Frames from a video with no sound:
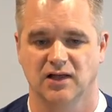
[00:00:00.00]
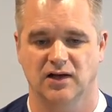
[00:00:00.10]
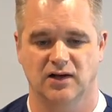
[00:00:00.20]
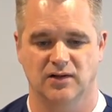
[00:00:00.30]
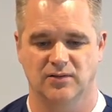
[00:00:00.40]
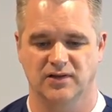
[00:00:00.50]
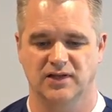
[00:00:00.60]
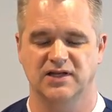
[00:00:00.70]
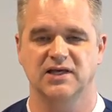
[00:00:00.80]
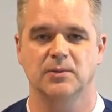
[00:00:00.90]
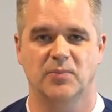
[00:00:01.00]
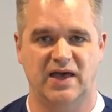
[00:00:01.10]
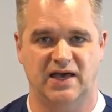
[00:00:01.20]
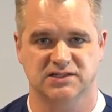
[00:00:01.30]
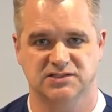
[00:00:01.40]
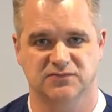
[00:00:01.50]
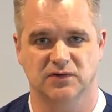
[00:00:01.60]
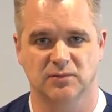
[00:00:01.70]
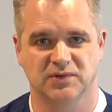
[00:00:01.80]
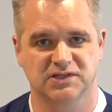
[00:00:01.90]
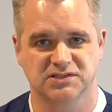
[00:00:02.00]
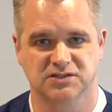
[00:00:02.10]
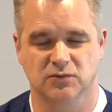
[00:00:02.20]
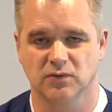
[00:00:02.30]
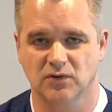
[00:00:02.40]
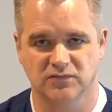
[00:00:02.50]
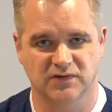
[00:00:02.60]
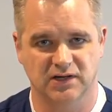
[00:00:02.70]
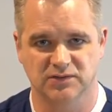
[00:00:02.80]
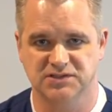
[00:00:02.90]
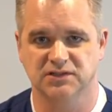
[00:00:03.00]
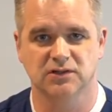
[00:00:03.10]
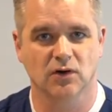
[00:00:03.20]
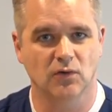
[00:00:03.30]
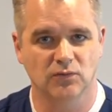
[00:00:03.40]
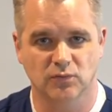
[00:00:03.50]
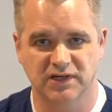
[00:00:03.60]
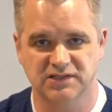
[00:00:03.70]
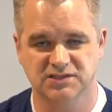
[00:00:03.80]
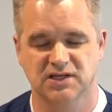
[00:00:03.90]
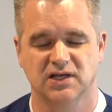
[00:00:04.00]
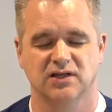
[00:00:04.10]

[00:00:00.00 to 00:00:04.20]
an impact from this coronavirus in their own ways.